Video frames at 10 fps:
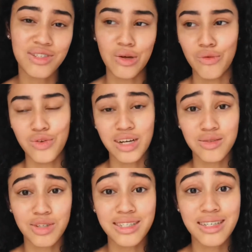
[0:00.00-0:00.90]
So if you
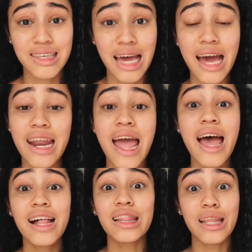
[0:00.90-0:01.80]
guys want to see that,
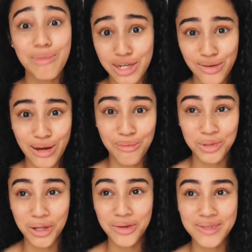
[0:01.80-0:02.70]
let me know down
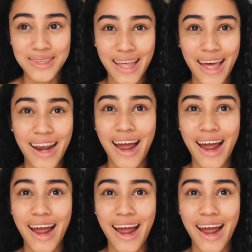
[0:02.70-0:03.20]
below so that